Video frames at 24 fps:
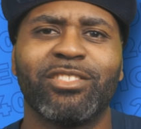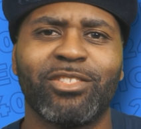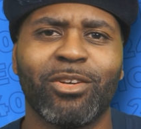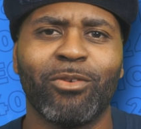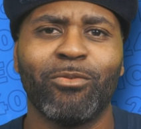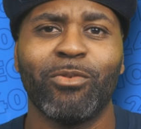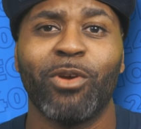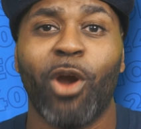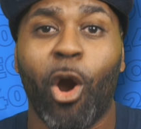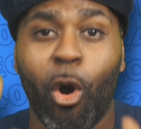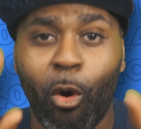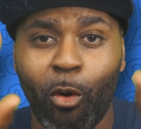
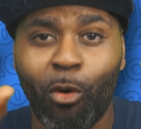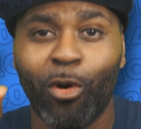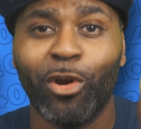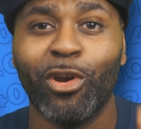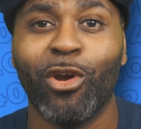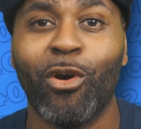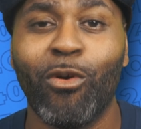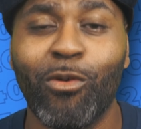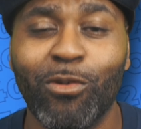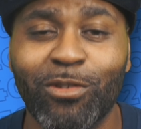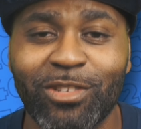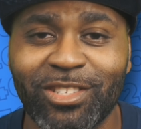So we're 0
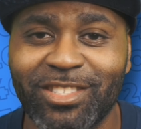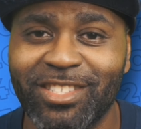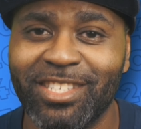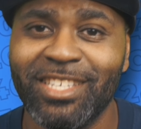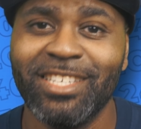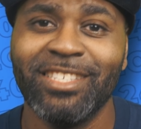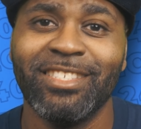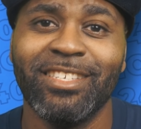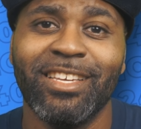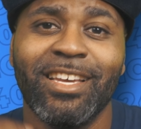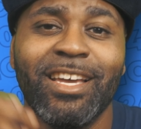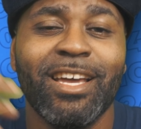0 in the
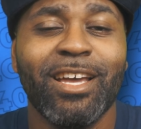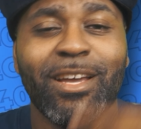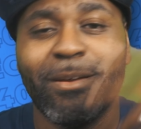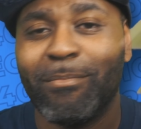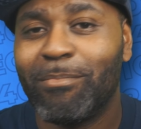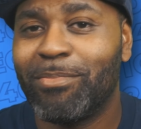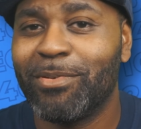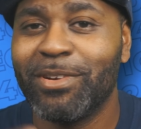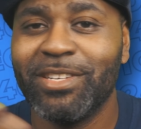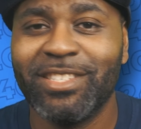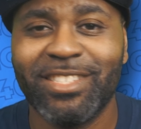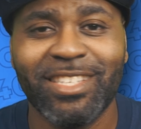season.
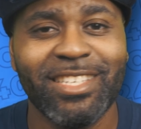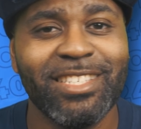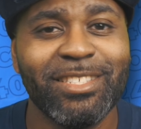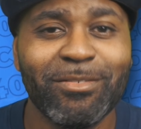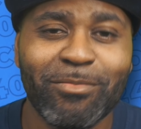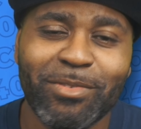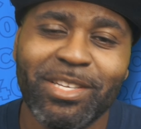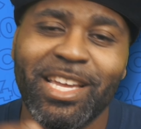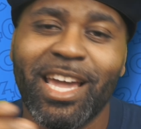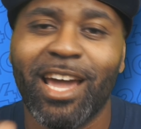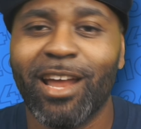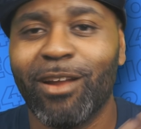
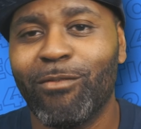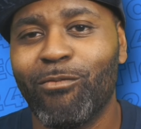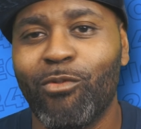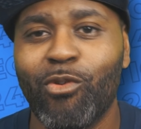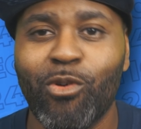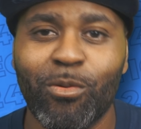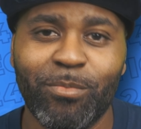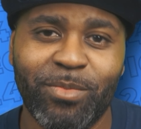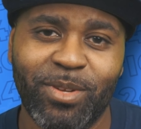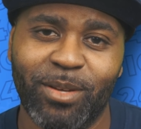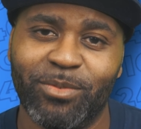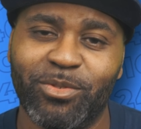Preseason, we got it
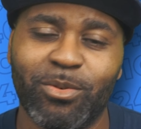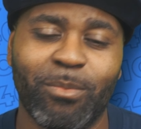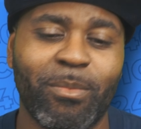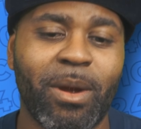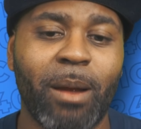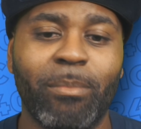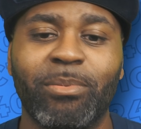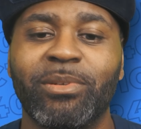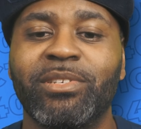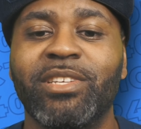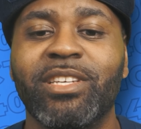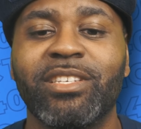warmed up. So
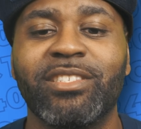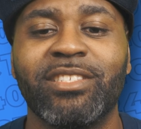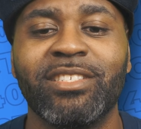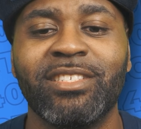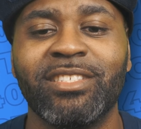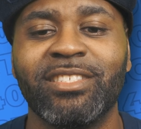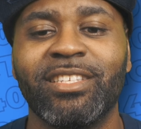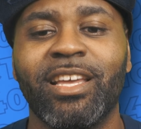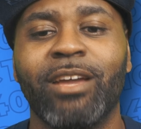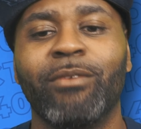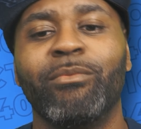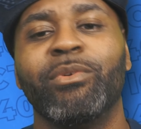my prediction
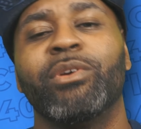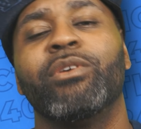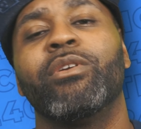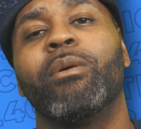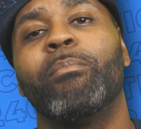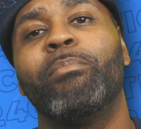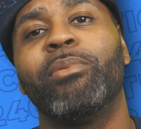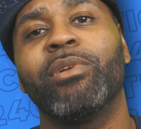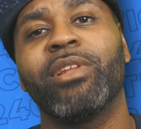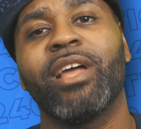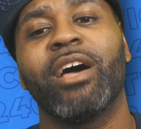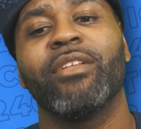is that we're
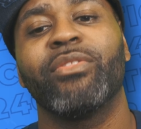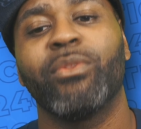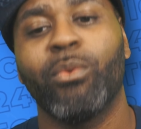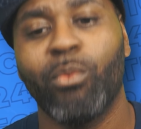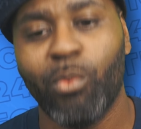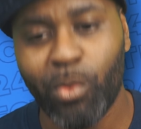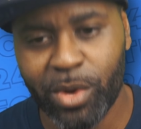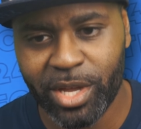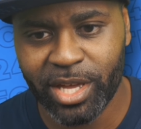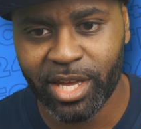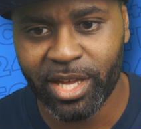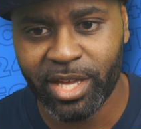going to pull out the
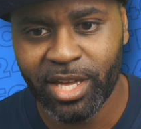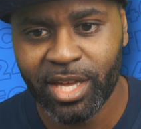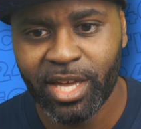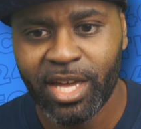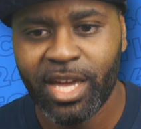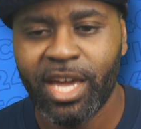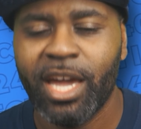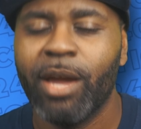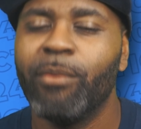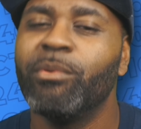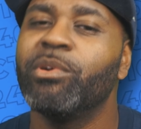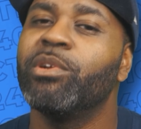win.
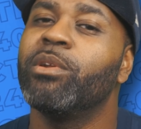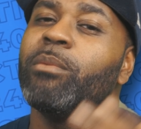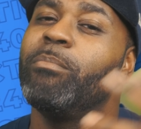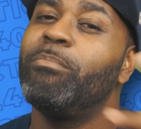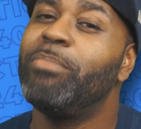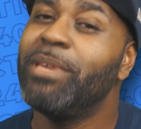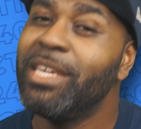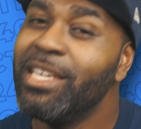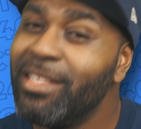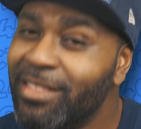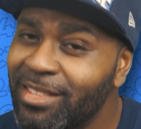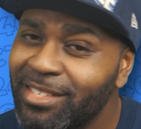We're going to
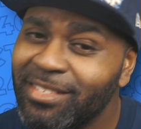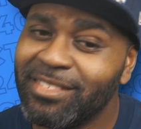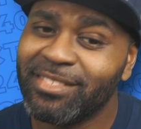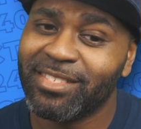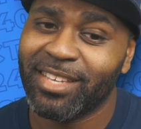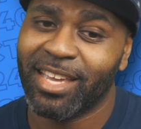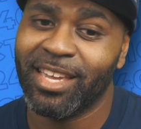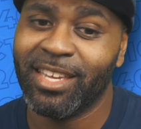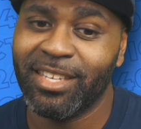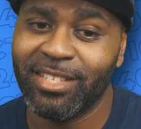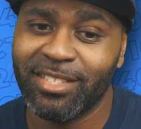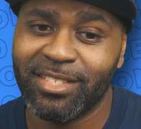beat the
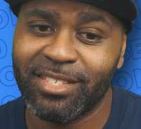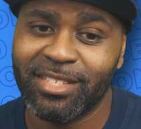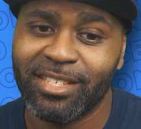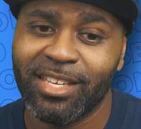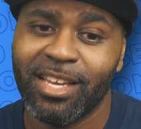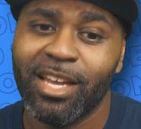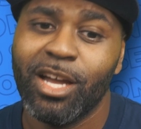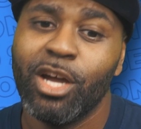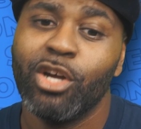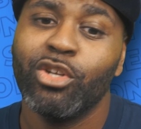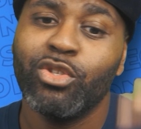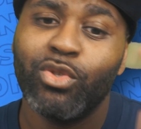
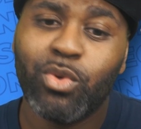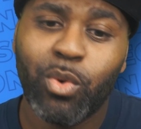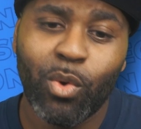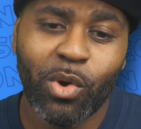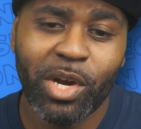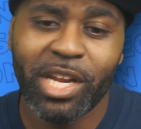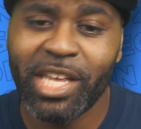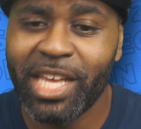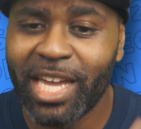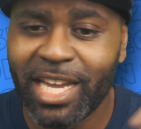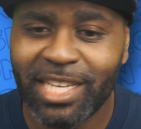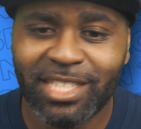Saints
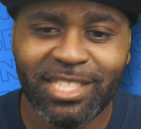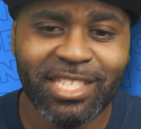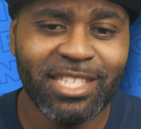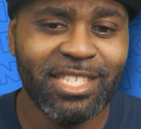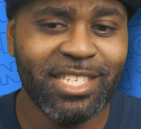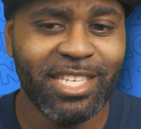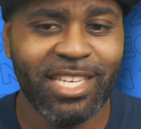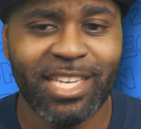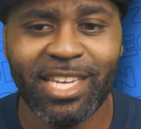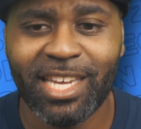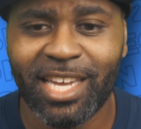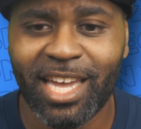28 to
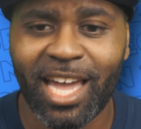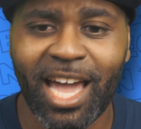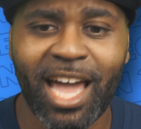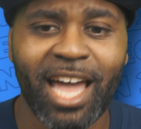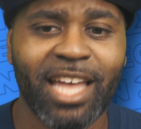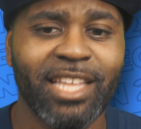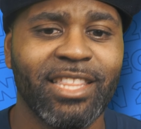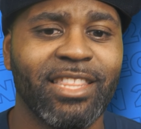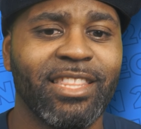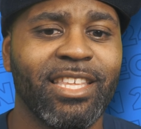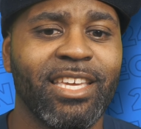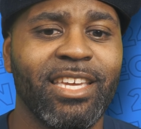10.
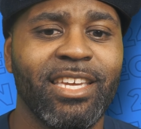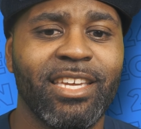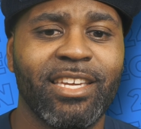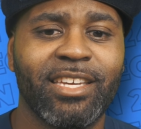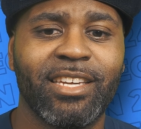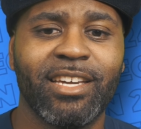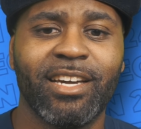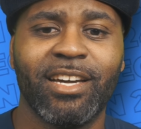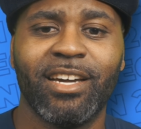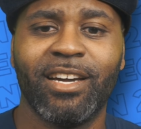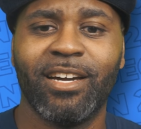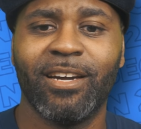I
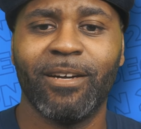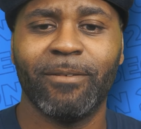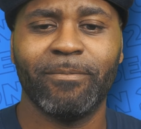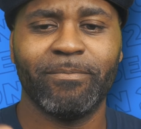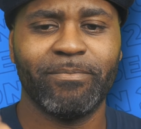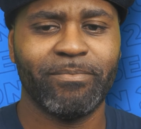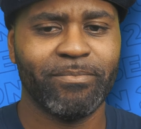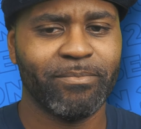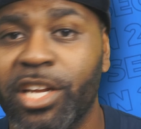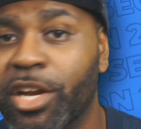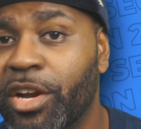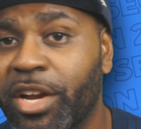think um,
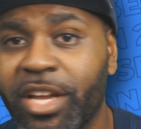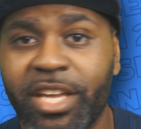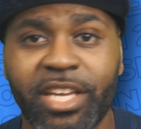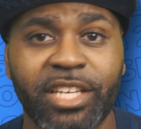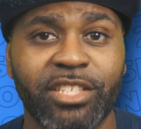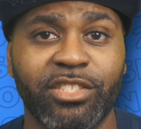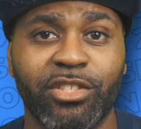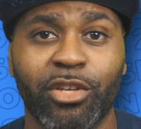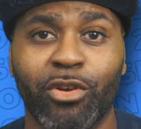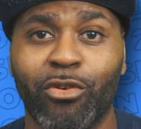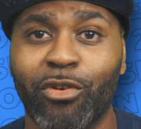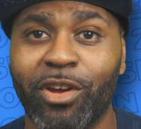Derrick
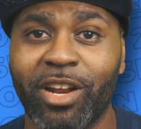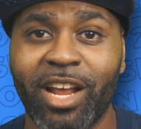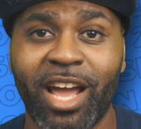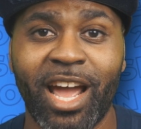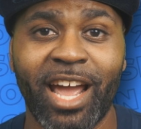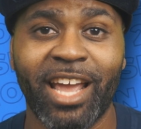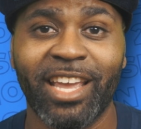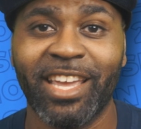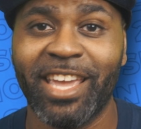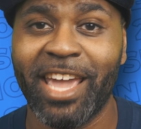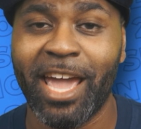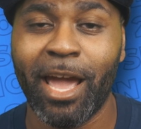hits the
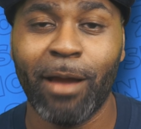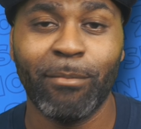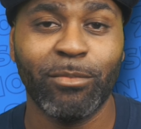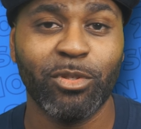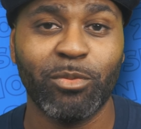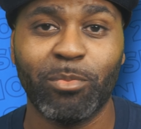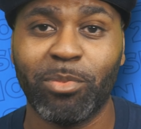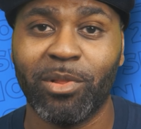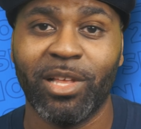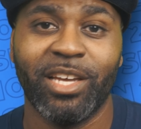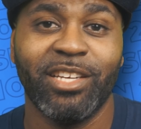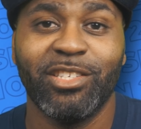gridiron
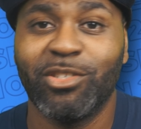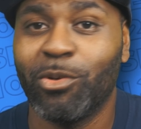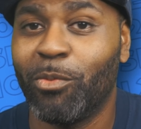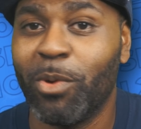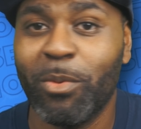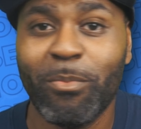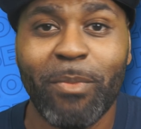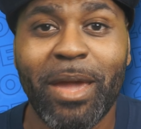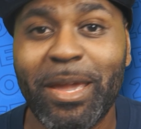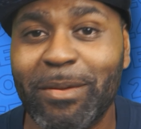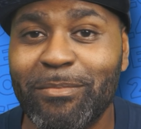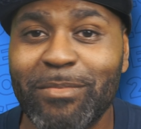gambles play, so
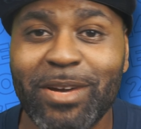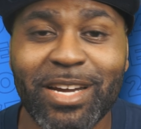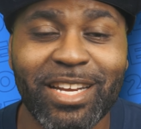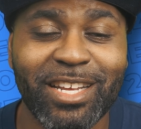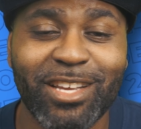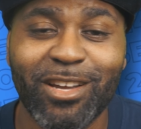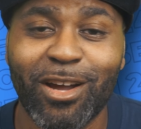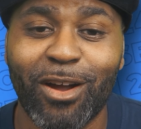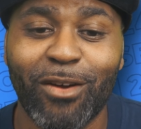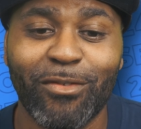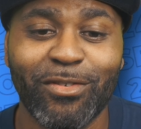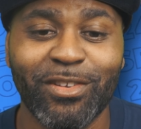we make
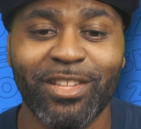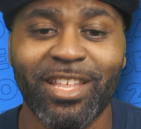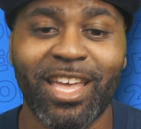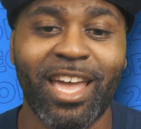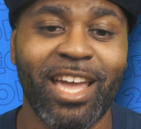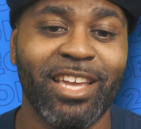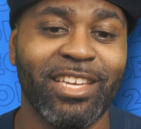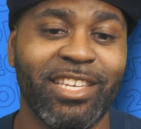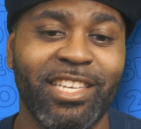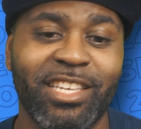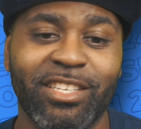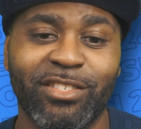money off of
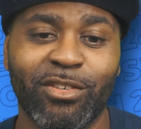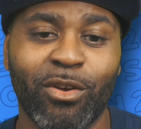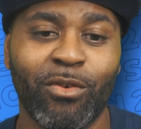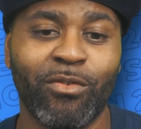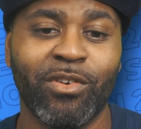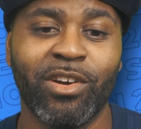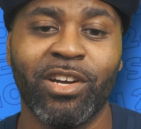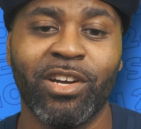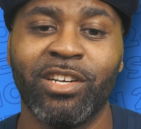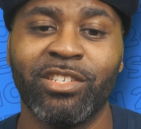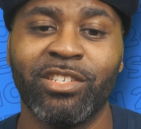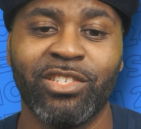that. Gets
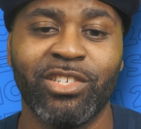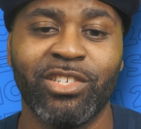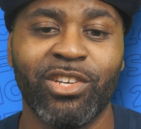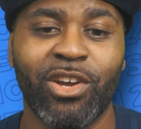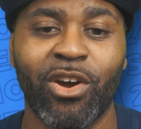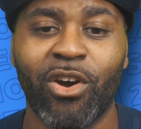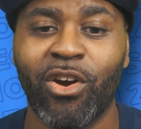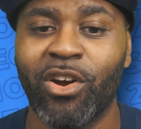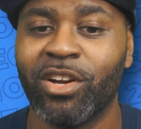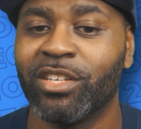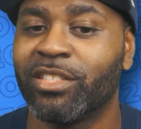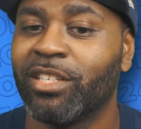over 100
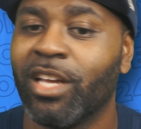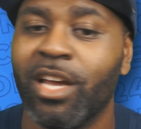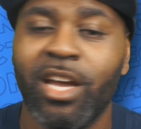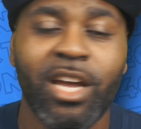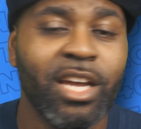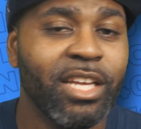yards.